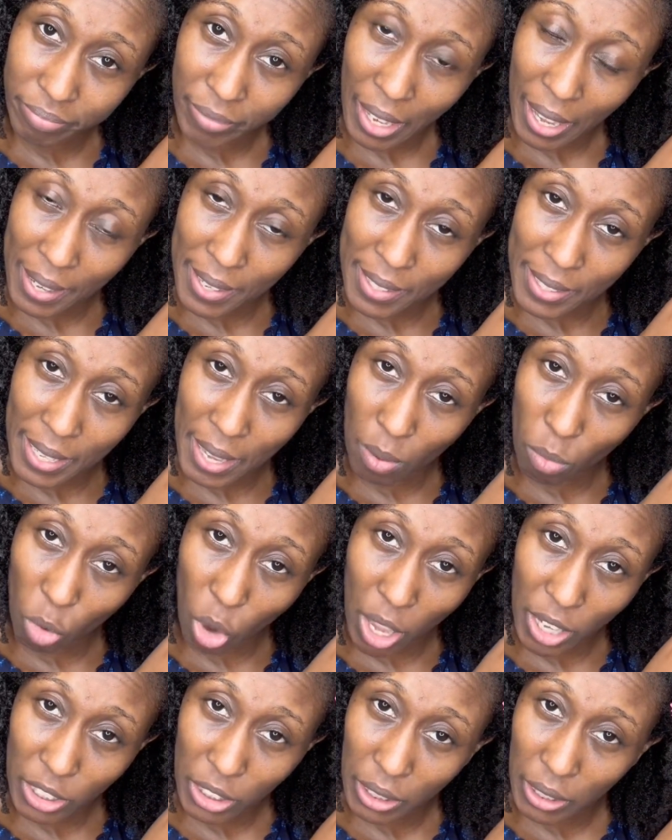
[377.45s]
I just kept
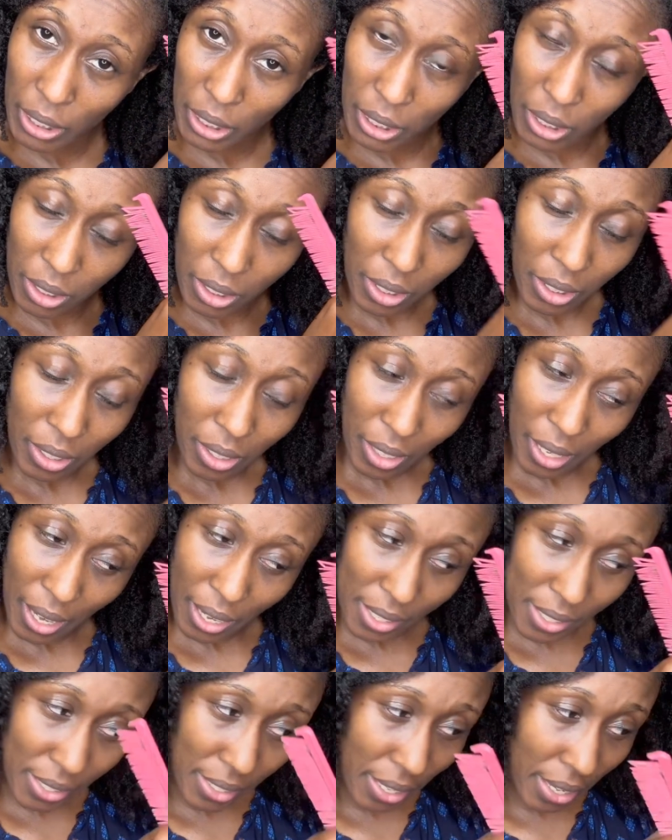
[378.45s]
washing it. I
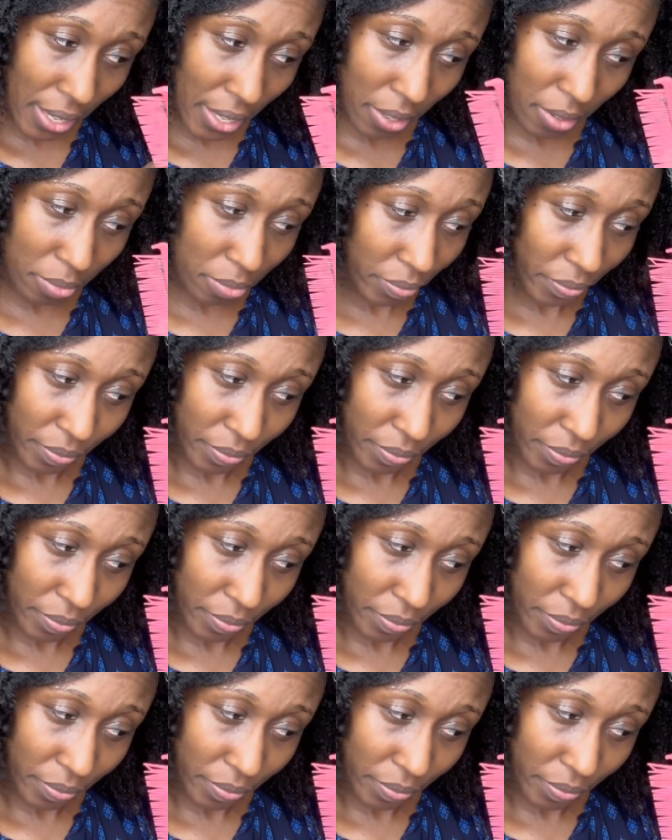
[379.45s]
just kept,